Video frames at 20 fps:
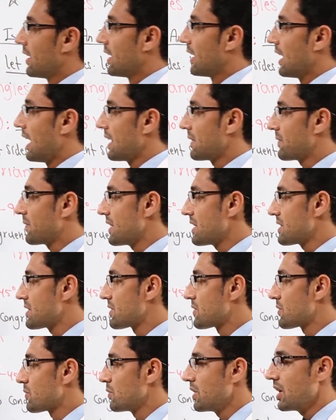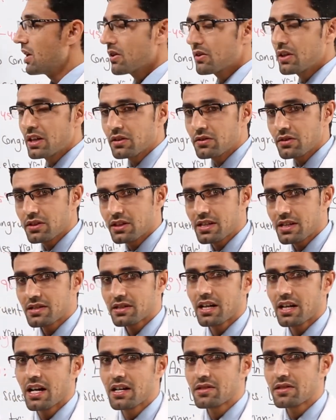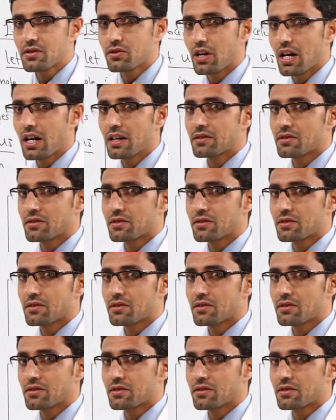at first we are going to discuss right